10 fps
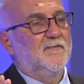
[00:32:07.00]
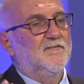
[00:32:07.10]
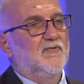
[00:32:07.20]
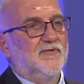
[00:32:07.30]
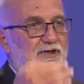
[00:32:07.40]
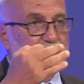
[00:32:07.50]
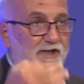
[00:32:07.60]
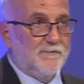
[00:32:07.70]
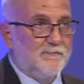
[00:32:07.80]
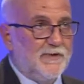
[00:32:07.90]
the
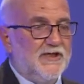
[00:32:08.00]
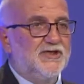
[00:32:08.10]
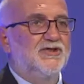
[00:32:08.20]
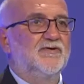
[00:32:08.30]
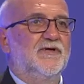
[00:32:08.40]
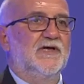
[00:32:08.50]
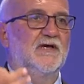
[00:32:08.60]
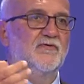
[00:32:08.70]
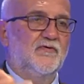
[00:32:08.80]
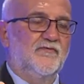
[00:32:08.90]
phenotype stable for a
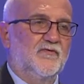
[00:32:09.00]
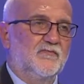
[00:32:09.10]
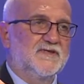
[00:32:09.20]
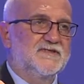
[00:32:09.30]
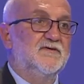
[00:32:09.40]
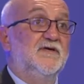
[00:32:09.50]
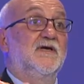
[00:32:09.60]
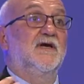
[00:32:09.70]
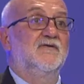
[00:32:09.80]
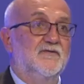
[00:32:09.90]
certain
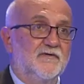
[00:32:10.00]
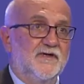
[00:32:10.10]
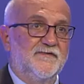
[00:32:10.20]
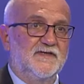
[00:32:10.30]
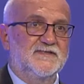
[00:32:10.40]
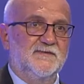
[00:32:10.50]
period of time.